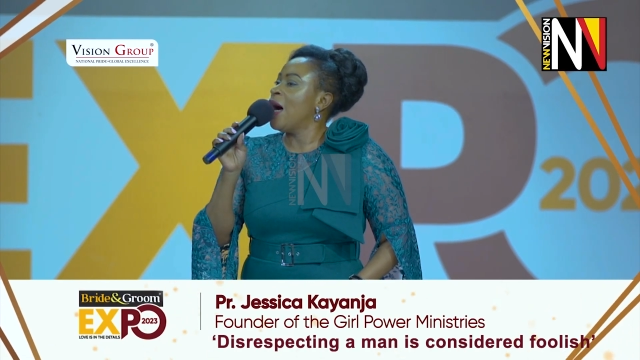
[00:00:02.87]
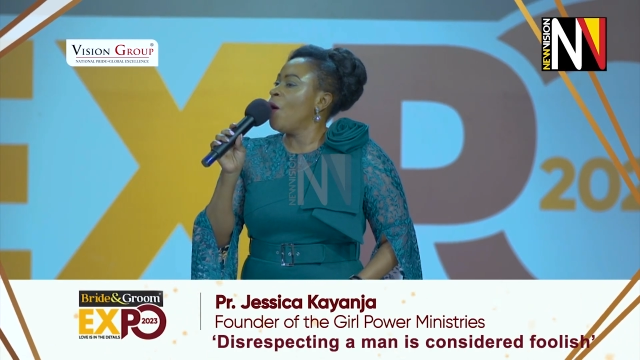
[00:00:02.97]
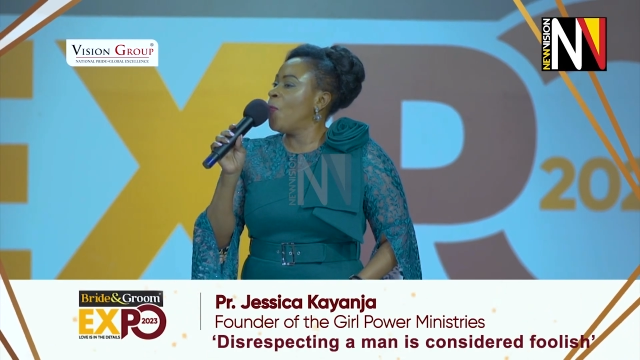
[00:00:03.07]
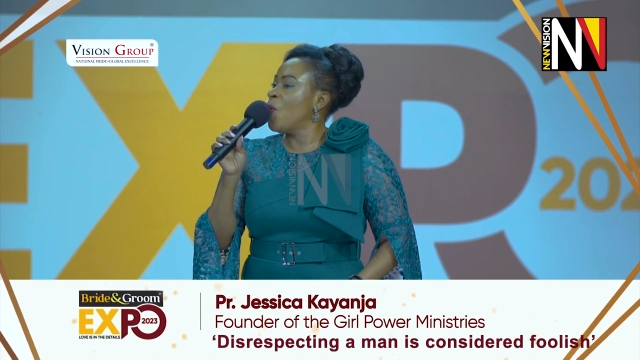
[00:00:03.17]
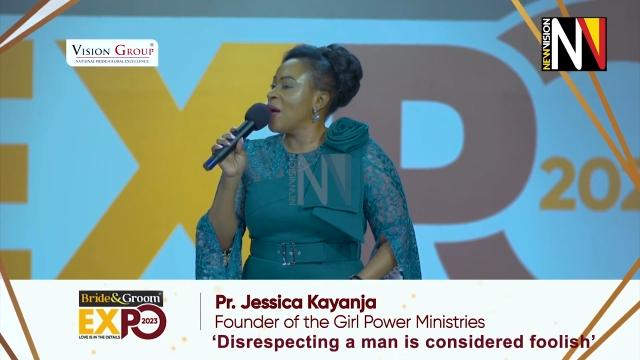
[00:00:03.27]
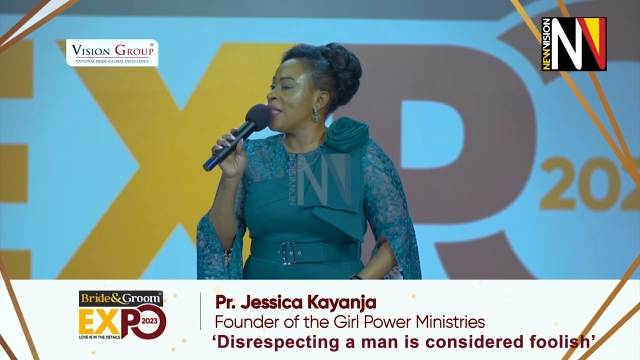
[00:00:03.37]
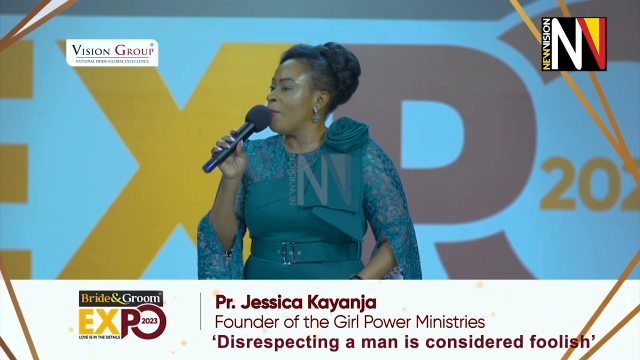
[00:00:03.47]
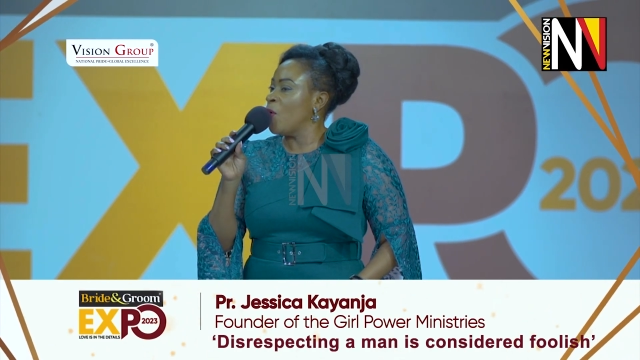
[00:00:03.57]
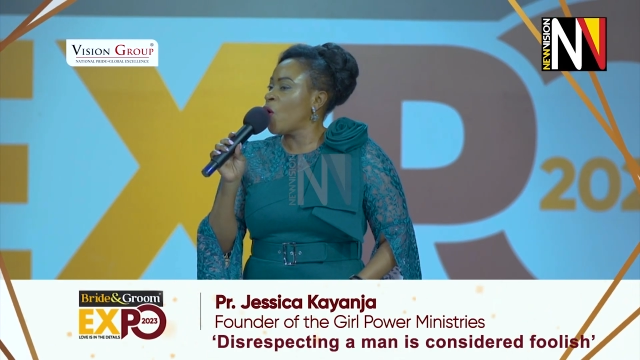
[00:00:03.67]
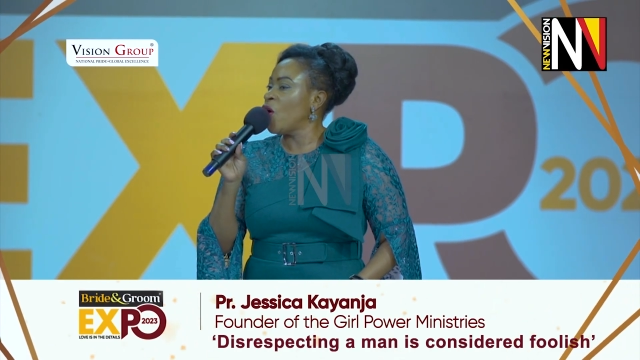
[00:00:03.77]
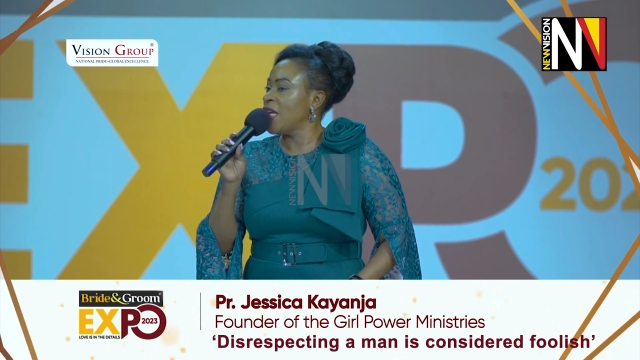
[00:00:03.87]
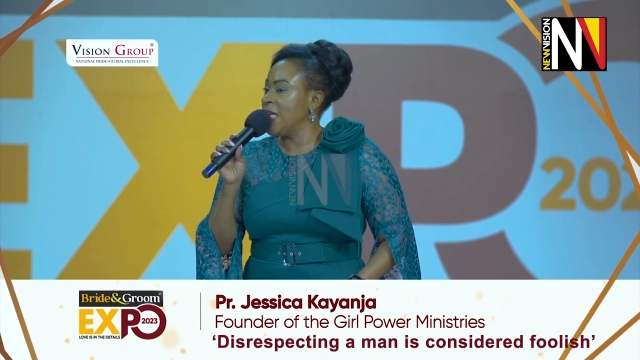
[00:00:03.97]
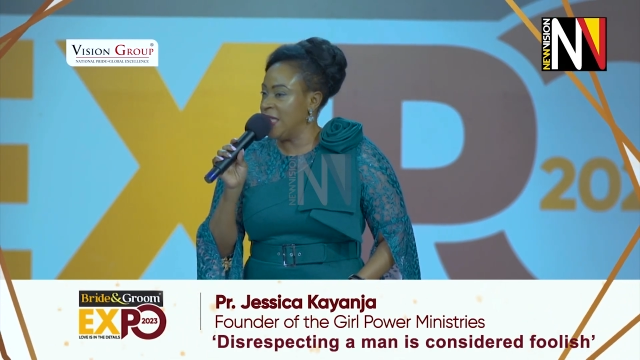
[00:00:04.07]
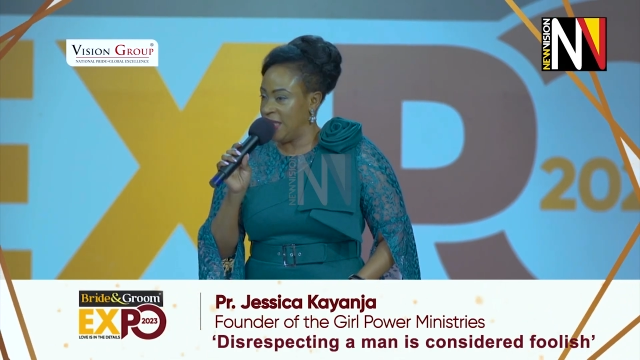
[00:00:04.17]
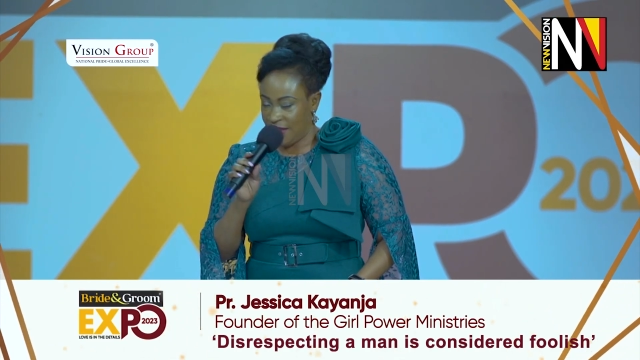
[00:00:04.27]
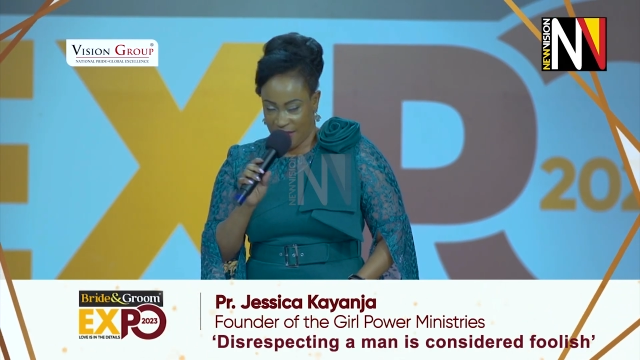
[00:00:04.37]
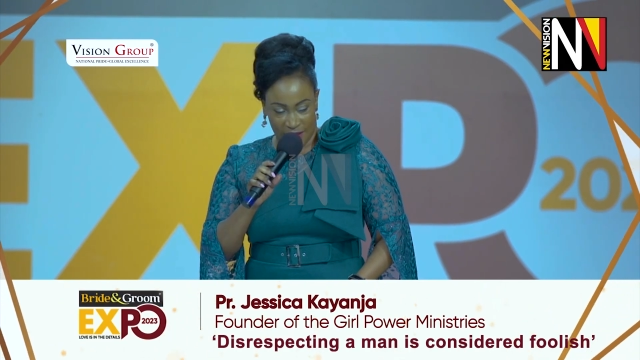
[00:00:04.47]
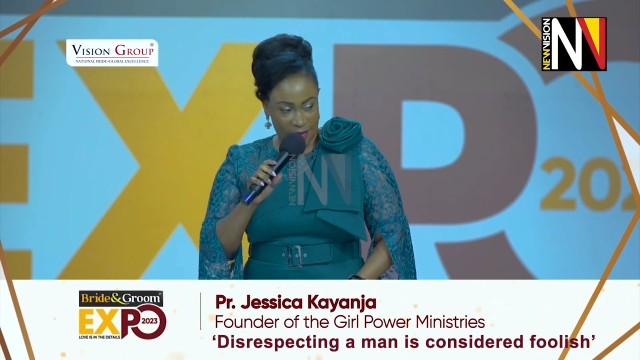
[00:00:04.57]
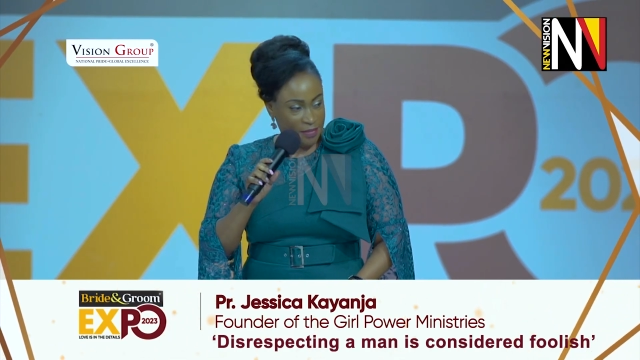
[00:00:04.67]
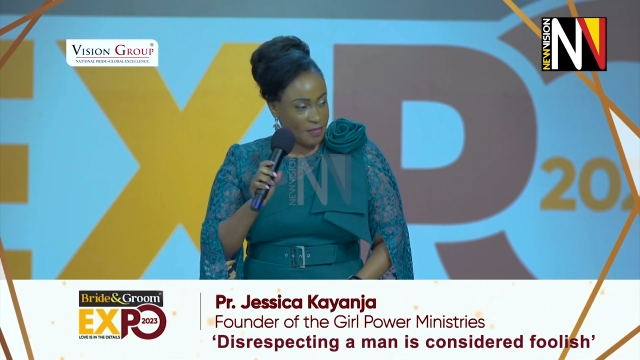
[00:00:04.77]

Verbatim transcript: how poor the Muko is,